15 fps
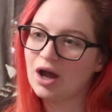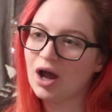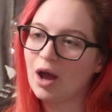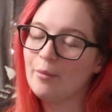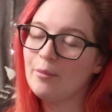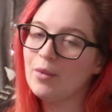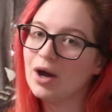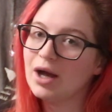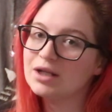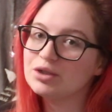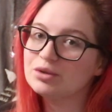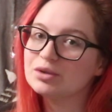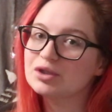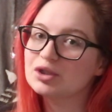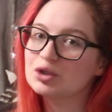I might
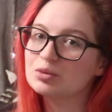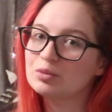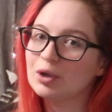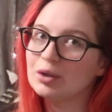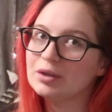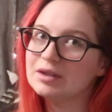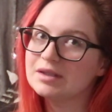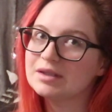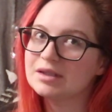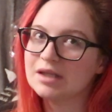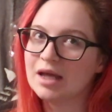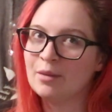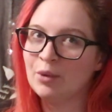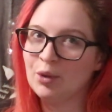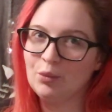do a smoked
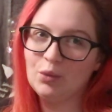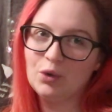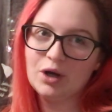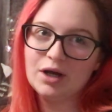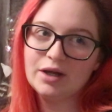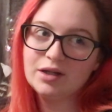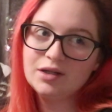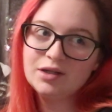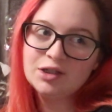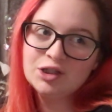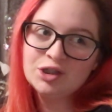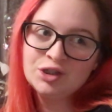salmon one,